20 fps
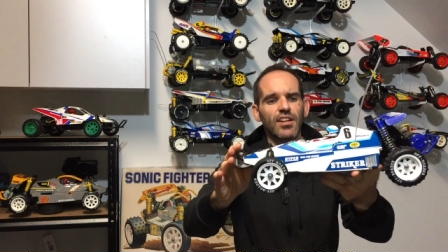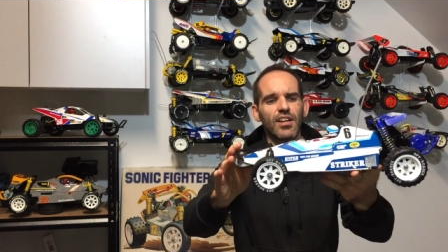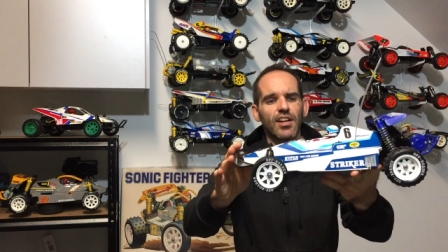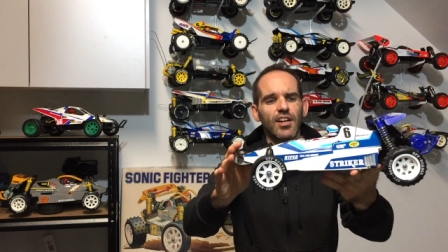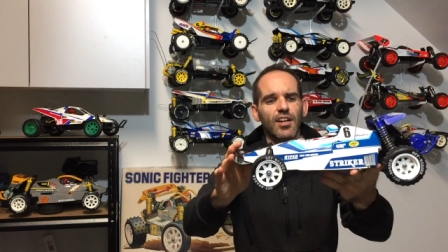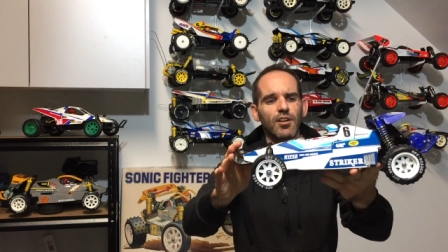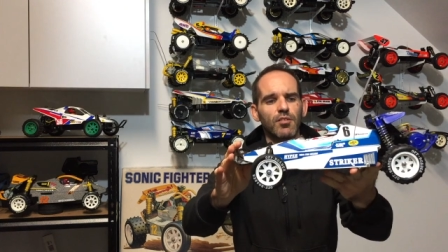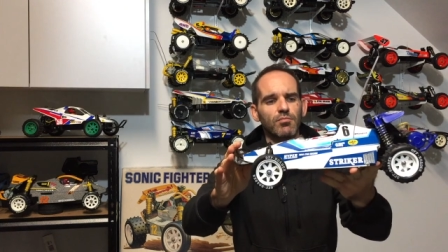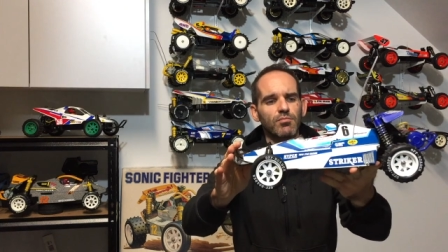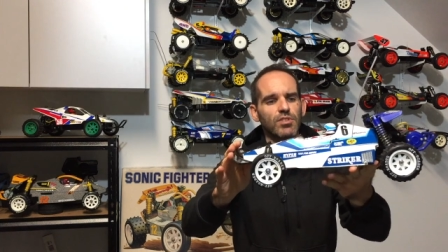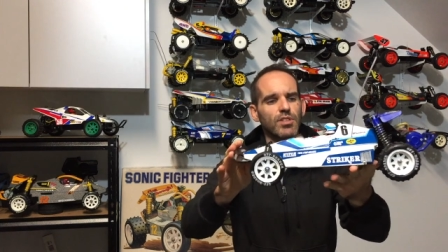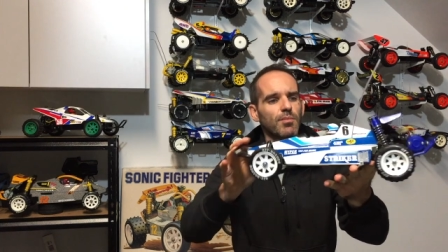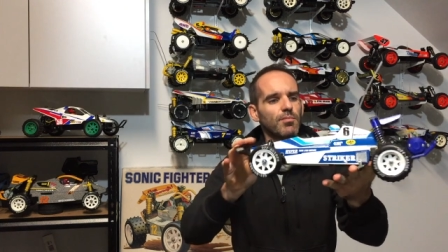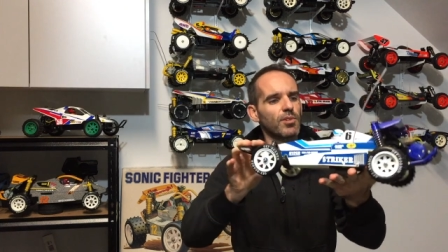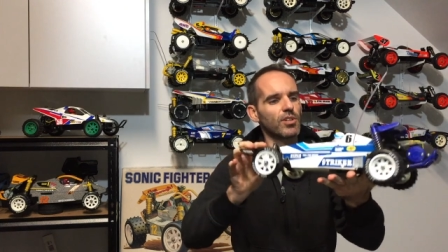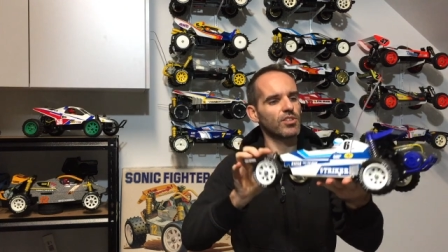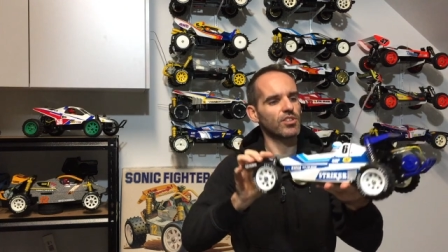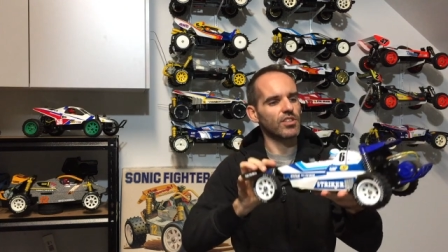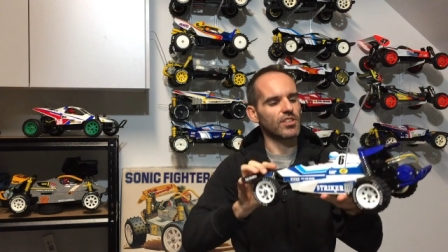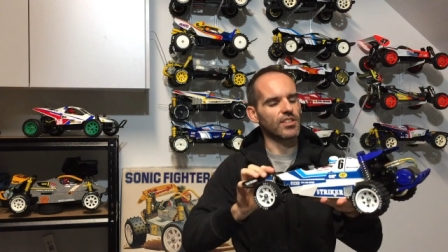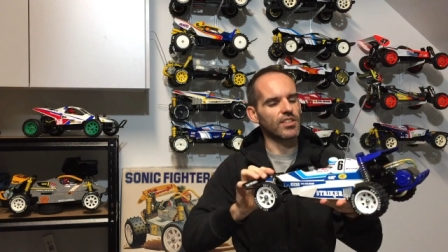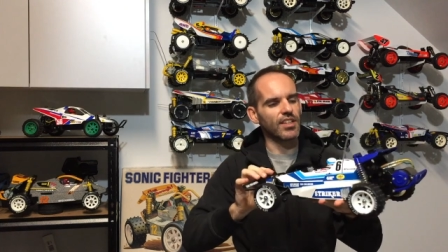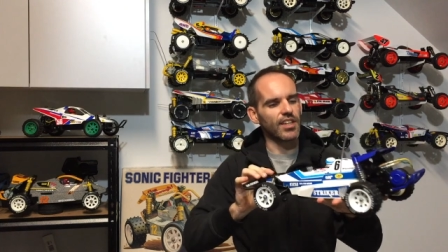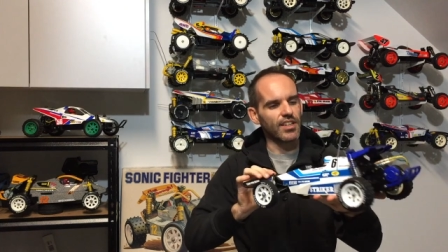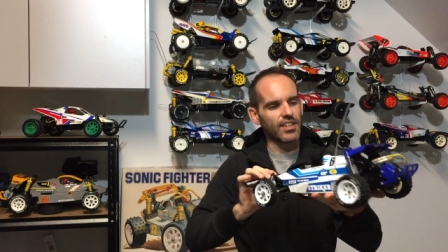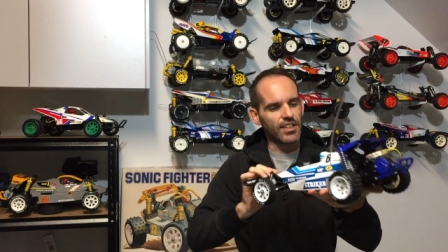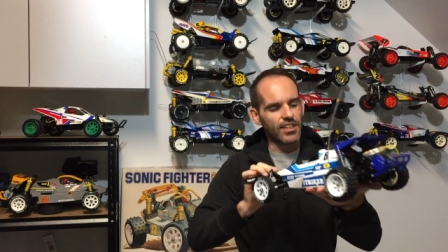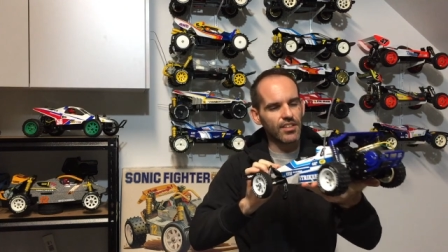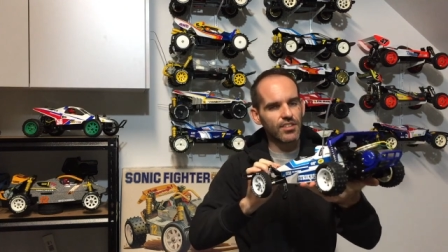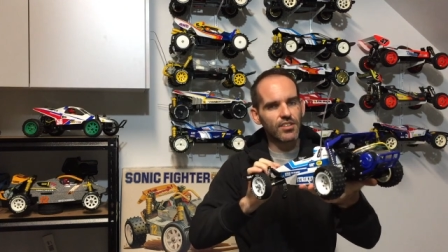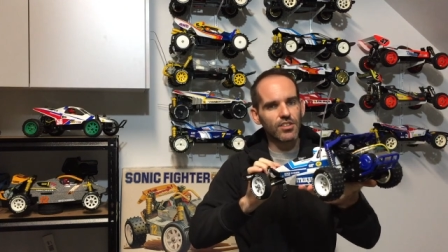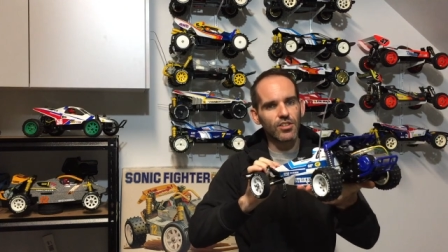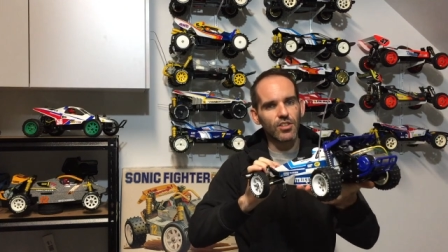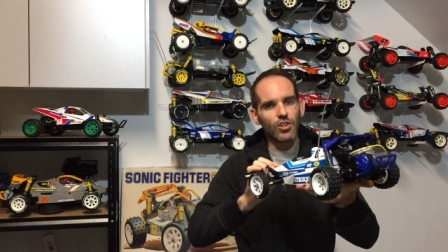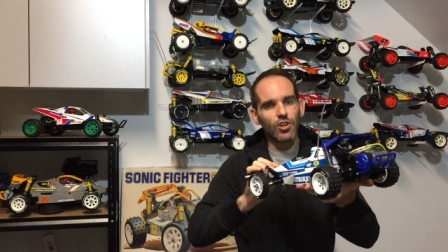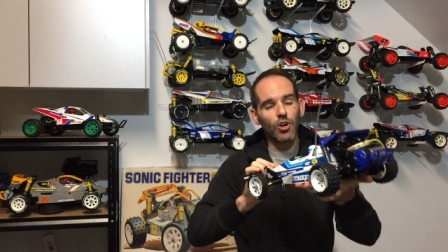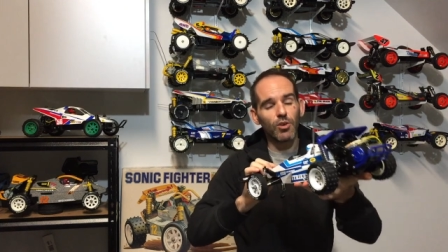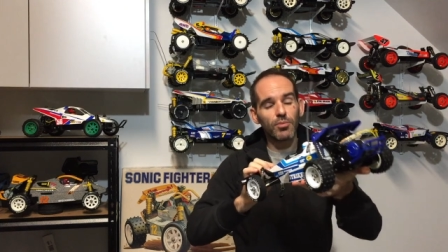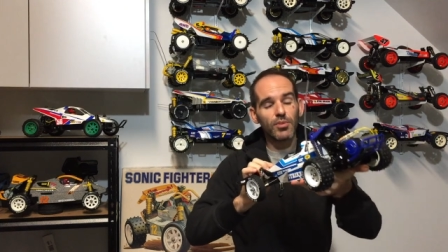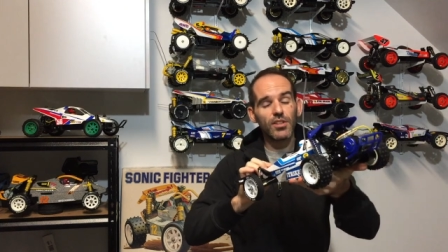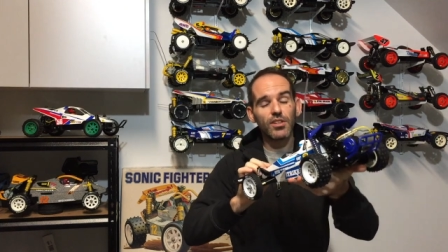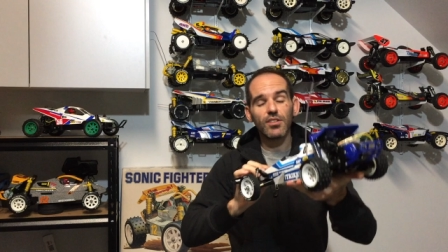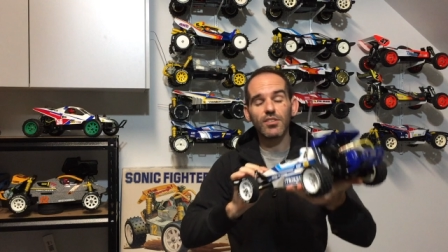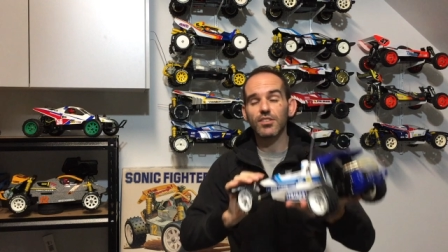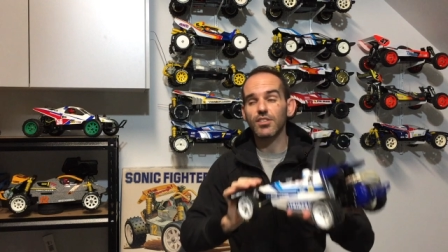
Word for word: Um, someone just getting into the hobby,